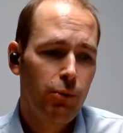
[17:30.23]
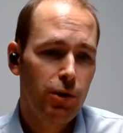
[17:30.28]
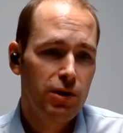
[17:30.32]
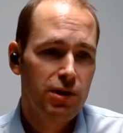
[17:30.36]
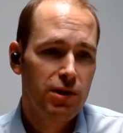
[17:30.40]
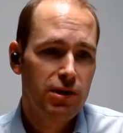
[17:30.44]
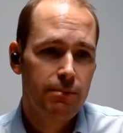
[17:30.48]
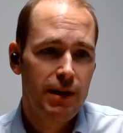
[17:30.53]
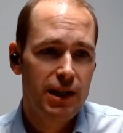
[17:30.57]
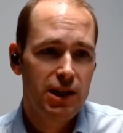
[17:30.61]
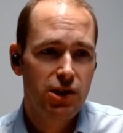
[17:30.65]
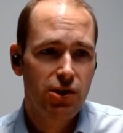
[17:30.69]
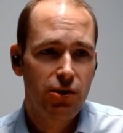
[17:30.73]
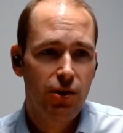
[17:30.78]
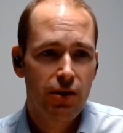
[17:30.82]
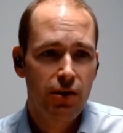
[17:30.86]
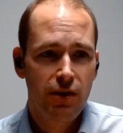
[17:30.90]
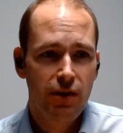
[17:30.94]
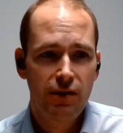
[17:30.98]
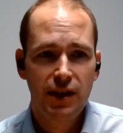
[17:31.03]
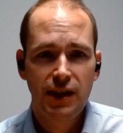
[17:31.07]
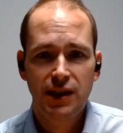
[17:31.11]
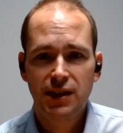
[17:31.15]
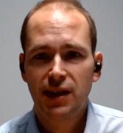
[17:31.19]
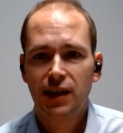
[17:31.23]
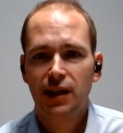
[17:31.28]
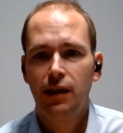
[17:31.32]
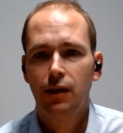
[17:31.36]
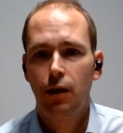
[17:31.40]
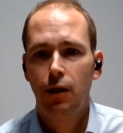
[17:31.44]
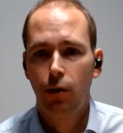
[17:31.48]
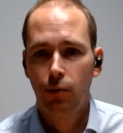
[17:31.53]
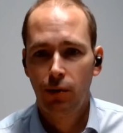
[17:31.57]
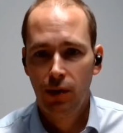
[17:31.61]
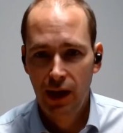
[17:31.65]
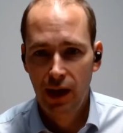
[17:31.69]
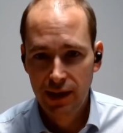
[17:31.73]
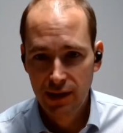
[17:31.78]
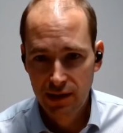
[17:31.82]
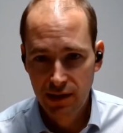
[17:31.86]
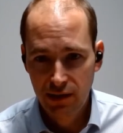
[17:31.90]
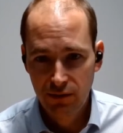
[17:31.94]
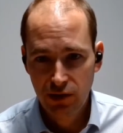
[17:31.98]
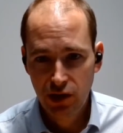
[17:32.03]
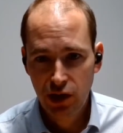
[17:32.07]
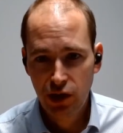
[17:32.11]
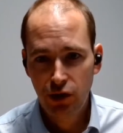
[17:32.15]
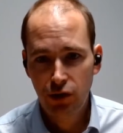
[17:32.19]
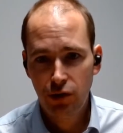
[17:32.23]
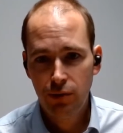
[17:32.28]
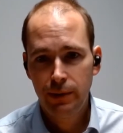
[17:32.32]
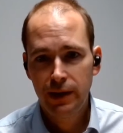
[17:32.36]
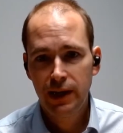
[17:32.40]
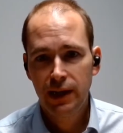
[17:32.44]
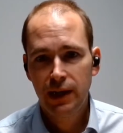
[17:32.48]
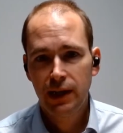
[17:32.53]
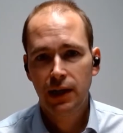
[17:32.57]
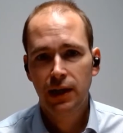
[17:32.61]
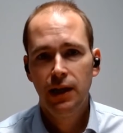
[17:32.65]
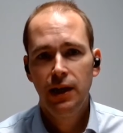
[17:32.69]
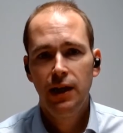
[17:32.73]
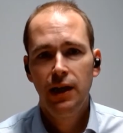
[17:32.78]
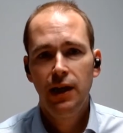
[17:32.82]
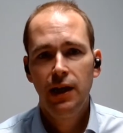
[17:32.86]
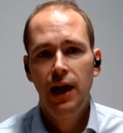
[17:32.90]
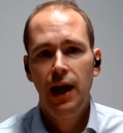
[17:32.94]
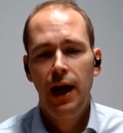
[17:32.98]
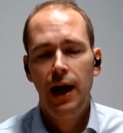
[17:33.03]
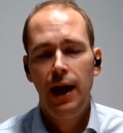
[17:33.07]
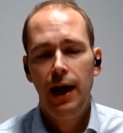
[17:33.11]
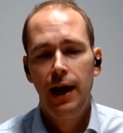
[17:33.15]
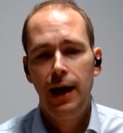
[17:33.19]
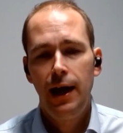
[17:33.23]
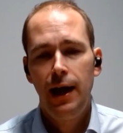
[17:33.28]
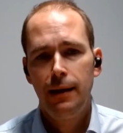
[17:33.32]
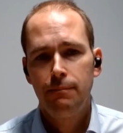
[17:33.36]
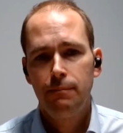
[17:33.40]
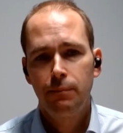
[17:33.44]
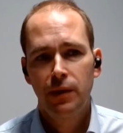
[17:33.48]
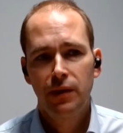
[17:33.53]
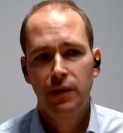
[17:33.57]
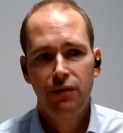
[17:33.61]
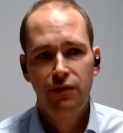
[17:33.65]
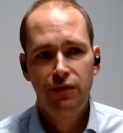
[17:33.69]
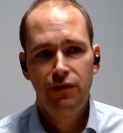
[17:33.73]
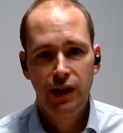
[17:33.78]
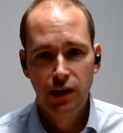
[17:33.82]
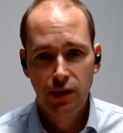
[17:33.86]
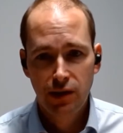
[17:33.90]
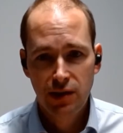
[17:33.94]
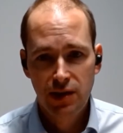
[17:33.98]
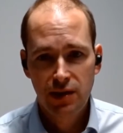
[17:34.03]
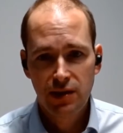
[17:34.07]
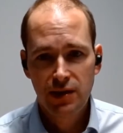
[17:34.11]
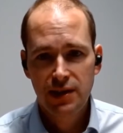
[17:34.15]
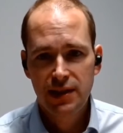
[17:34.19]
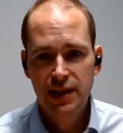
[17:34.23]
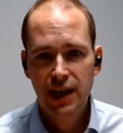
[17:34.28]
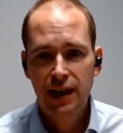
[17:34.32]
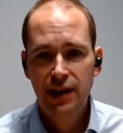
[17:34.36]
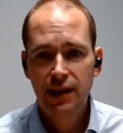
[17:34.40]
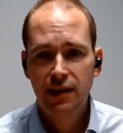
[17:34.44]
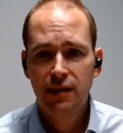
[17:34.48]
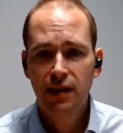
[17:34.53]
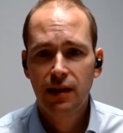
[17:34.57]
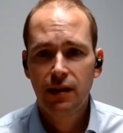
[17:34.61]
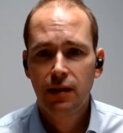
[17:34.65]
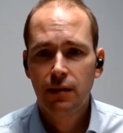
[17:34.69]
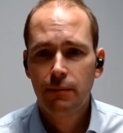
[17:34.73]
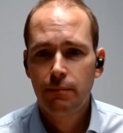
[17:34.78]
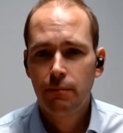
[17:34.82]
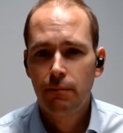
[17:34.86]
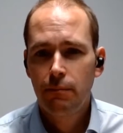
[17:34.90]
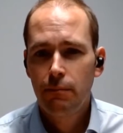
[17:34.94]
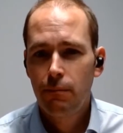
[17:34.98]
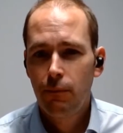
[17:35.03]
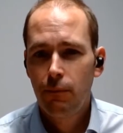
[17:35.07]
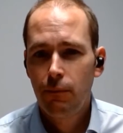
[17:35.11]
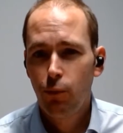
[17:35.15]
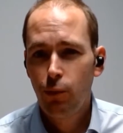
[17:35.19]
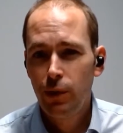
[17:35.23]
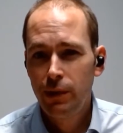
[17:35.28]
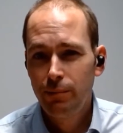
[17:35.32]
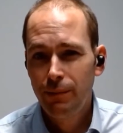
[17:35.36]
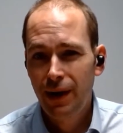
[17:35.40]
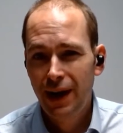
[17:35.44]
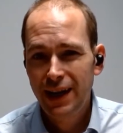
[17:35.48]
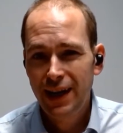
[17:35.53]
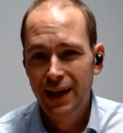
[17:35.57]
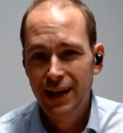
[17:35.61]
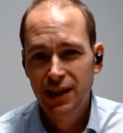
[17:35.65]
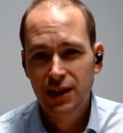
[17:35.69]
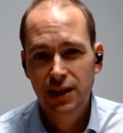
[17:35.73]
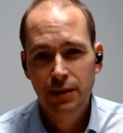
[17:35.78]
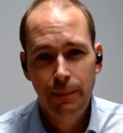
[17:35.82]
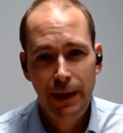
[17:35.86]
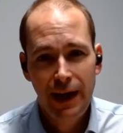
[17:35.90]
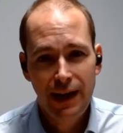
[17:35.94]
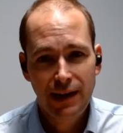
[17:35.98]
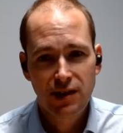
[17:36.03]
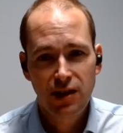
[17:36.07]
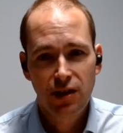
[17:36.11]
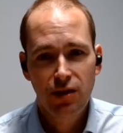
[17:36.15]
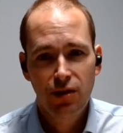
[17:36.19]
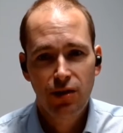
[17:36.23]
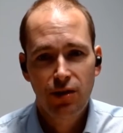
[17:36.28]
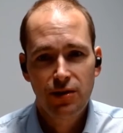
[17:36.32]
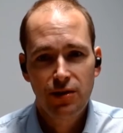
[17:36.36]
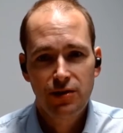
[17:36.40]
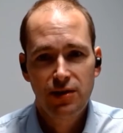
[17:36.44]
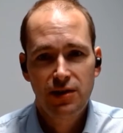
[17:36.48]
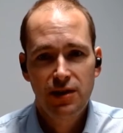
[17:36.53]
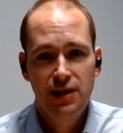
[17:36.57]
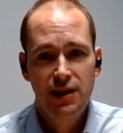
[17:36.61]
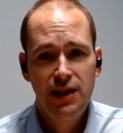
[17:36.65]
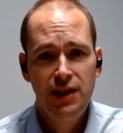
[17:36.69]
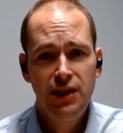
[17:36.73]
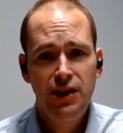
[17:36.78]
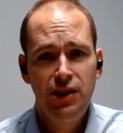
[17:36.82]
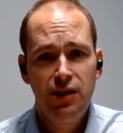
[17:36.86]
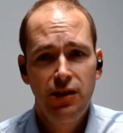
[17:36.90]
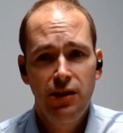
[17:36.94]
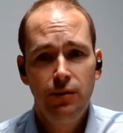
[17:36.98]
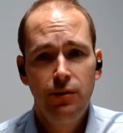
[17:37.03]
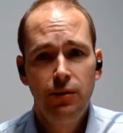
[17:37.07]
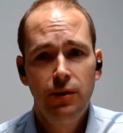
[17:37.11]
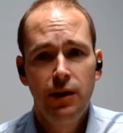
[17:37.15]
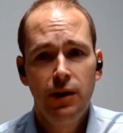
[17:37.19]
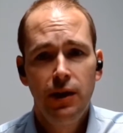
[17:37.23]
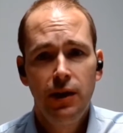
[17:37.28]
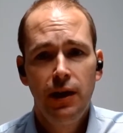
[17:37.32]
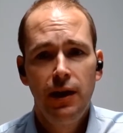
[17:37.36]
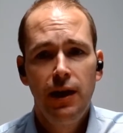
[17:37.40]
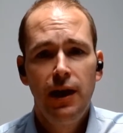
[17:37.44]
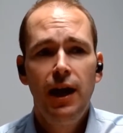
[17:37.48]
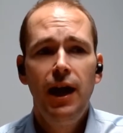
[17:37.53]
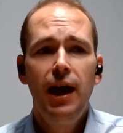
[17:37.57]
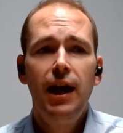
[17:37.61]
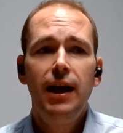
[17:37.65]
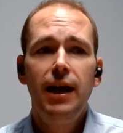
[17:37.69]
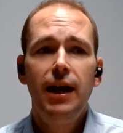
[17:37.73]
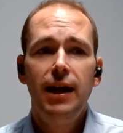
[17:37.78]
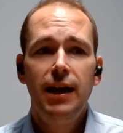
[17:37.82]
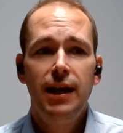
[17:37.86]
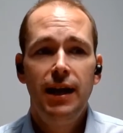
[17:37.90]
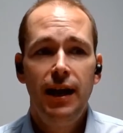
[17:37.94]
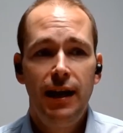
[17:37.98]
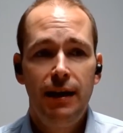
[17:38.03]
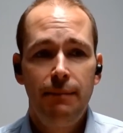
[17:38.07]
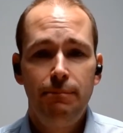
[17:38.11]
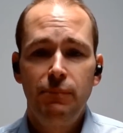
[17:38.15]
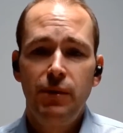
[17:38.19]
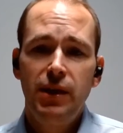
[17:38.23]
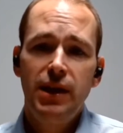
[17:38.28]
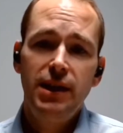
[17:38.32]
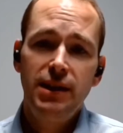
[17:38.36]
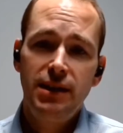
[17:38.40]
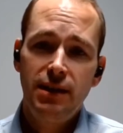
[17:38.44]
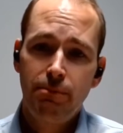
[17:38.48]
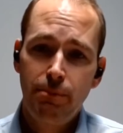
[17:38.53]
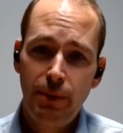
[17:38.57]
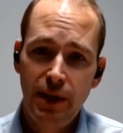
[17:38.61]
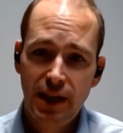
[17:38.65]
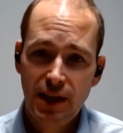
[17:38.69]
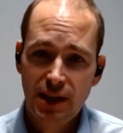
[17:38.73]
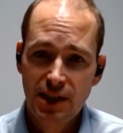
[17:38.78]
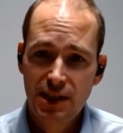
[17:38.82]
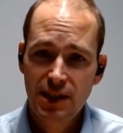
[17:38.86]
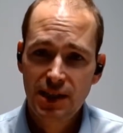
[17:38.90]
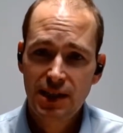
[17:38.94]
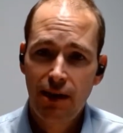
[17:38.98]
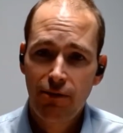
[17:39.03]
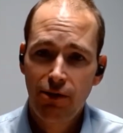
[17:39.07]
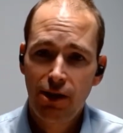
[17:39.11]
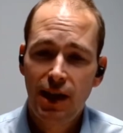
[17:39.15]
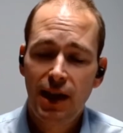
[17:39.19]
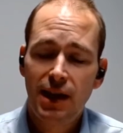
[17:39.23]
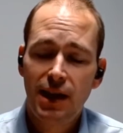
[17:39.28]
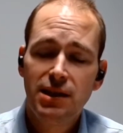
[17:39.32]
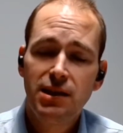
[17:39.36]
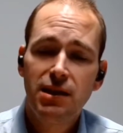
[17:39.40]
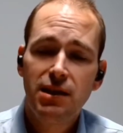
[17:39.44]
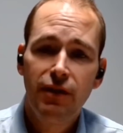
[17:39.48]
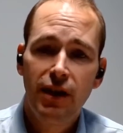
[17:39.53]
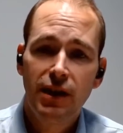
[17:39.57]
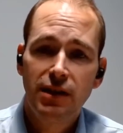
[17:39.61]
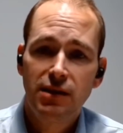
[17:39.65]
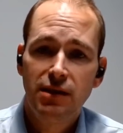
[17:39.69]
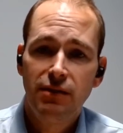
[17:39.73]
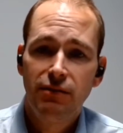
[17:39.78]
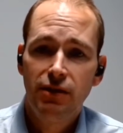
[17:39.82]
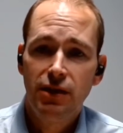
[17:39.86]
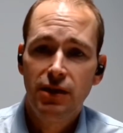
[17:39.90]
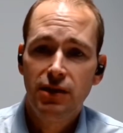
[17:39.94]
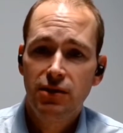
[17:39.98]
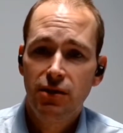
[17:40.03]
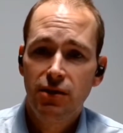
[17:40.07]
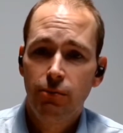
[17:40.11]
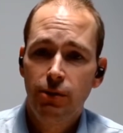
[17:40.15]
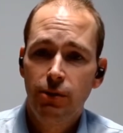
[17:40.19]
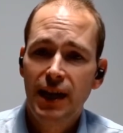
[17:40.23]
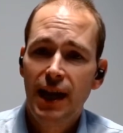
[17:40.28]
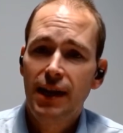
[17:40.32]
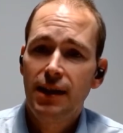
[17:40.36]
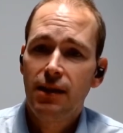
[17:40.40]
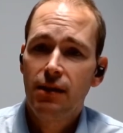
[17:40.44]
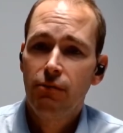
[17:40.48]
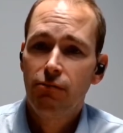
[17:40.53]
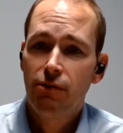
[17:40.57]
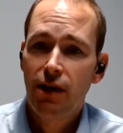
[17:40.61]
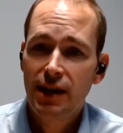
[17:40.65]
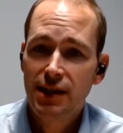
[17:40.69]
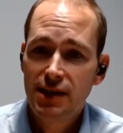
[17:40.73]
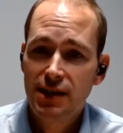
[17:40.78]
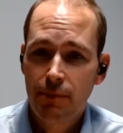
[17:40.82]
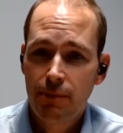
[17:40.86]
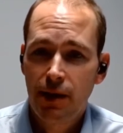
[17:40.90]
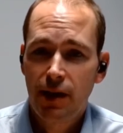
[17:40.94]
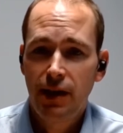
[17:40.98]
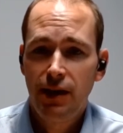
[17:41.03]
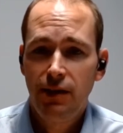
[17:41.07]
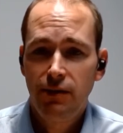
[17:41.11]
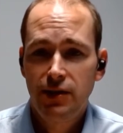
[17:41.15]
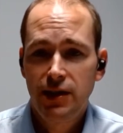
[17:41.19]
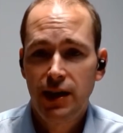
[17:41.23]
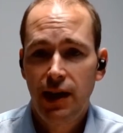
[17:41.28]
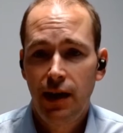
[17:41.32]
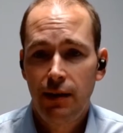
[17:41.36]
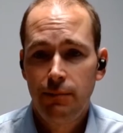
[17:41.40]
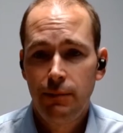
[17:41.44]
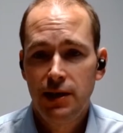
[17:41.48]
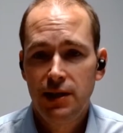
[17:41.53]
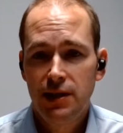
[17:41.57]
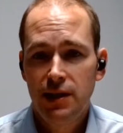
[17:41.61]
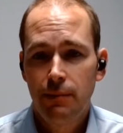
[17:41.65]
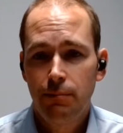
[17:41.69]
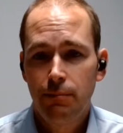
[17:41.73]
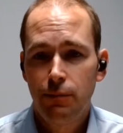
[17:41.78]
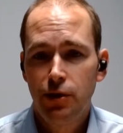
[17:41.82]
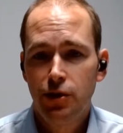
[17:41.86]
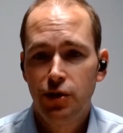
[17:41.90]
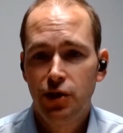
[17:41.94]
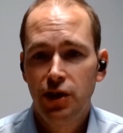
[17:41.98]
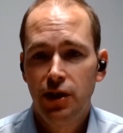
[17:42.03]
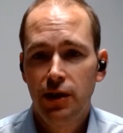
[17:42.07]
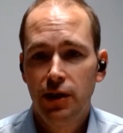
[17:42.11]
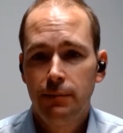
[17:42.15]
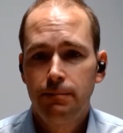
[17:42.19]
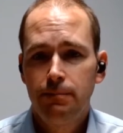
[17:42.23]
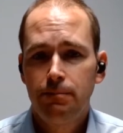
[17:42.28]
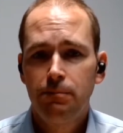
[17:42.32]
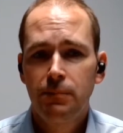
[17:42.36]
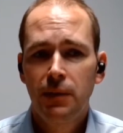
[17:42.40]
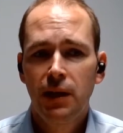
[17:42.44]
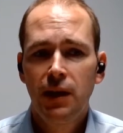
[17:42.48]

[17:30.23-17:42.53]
We want to make sure that things like long lengths of tubing, filters, anything that we might expect to cause us an issue, is being sterilized effectively. So we're getting the right amount of time and temperature.